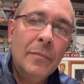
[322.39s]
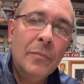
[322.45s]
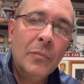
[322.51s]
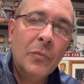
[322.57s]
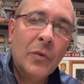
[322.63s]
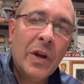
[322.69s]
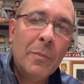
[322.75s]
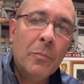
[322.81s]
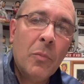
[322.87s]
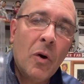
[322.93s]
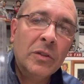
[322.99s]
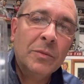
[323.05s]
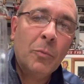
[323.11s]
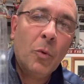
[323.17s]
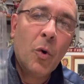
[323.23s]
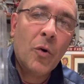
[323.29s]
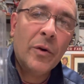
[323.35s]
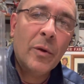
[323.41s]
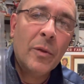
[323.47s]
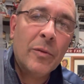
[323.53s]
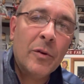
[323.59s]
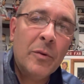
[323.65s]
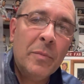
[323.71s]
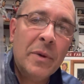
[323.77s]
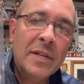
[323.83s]
Great Baltimore Oriole
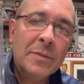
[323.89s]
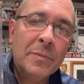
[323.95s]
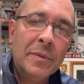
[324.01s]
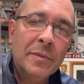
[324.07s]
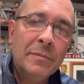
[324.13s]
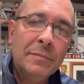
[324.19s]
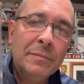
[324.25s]
third baseman.